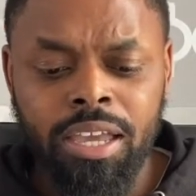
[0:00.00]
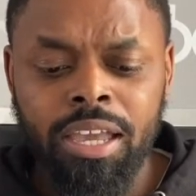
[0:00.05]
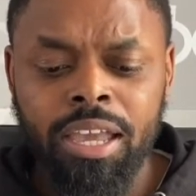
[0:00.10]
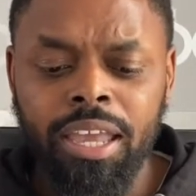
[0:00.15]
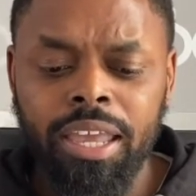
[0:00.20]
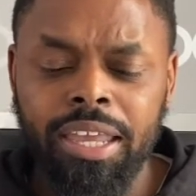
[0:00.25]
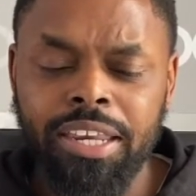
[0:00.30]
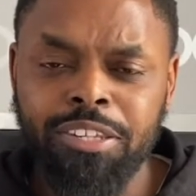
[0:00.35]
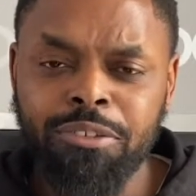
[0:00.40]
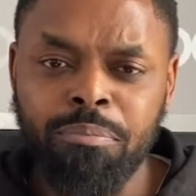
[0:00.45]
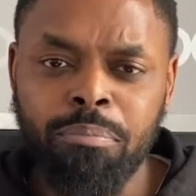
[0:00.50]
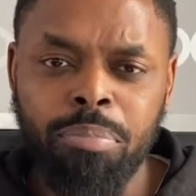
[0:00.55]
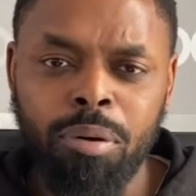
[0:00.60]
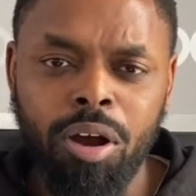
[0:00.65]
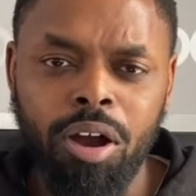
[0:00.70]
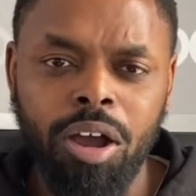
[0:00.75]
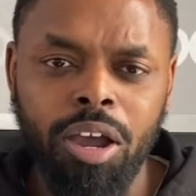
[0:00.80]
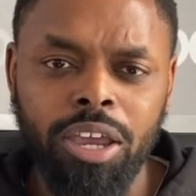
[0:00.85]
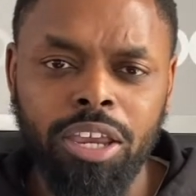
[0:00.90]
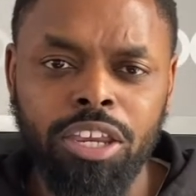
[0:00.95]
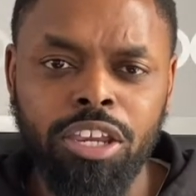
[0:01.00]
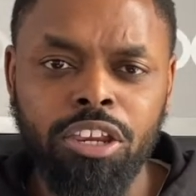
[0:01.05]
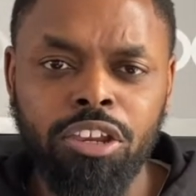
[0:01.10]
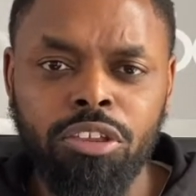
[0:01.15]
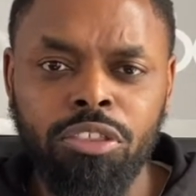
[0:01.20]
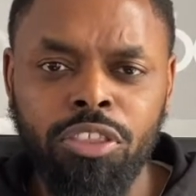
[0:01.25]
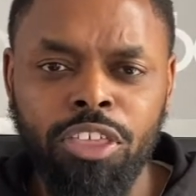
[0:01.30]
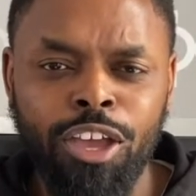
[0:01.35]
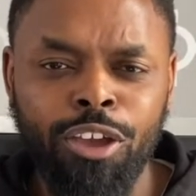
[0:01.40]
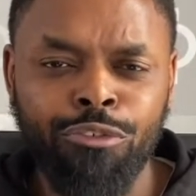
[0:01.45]
It's by
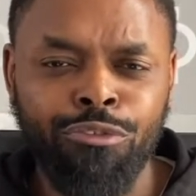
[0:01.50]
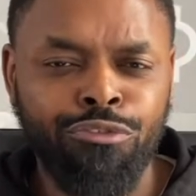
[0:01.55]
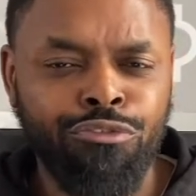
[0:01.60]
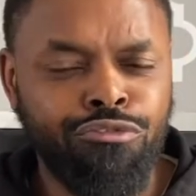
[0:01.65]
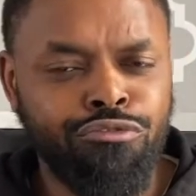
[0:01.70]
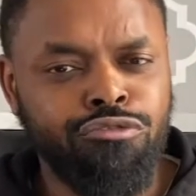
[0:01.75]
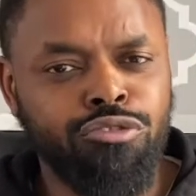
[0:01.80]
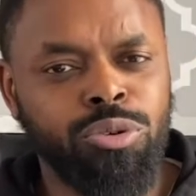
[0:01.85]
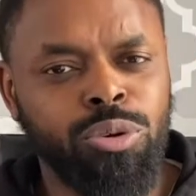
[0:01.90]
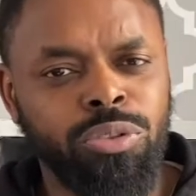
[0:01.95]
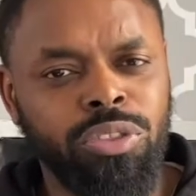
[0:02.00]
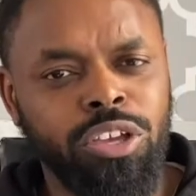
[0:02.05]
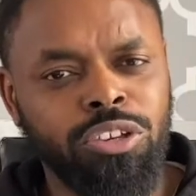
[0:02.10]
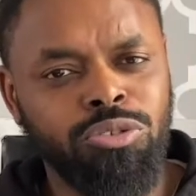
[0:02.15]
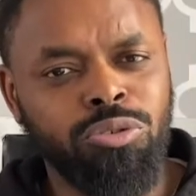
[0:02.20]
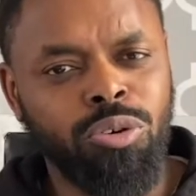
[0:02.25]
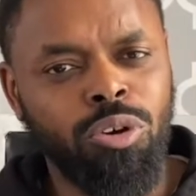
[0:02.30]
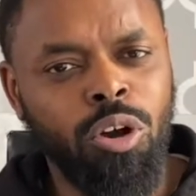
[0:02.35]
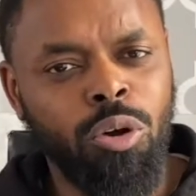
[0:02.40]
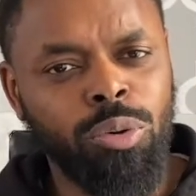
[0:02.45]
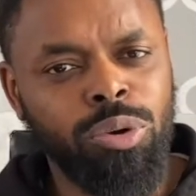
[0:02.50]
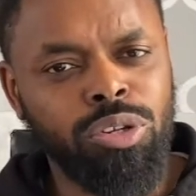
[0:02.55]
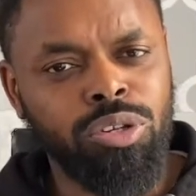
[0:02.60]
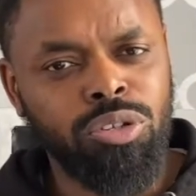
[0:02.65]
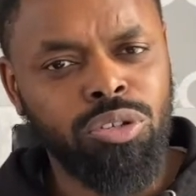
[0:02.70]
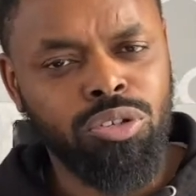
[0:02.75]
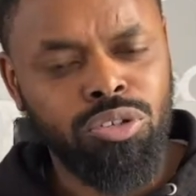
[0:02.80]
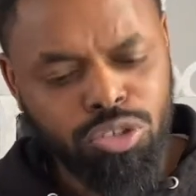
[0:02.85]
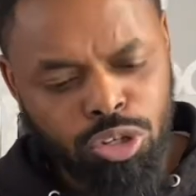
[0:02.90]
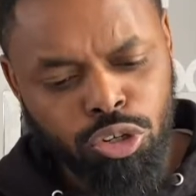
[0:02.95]
their fruit that you're going
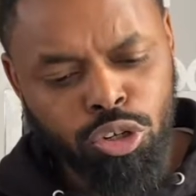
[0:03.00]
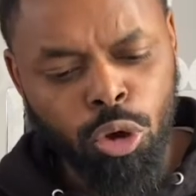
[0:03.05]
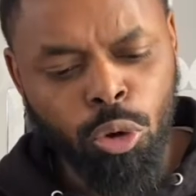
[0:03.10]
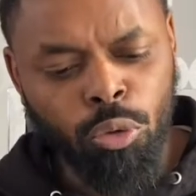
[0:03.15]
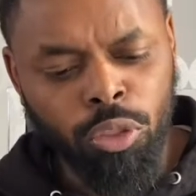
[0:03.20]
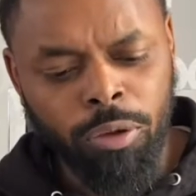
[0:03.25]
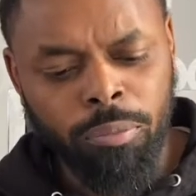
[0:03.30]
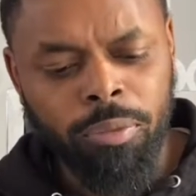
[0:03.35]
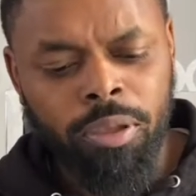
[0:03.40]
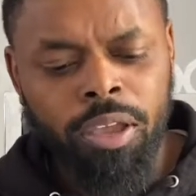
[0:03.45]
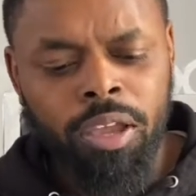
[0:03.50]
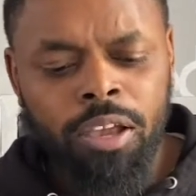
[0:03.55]
to know them.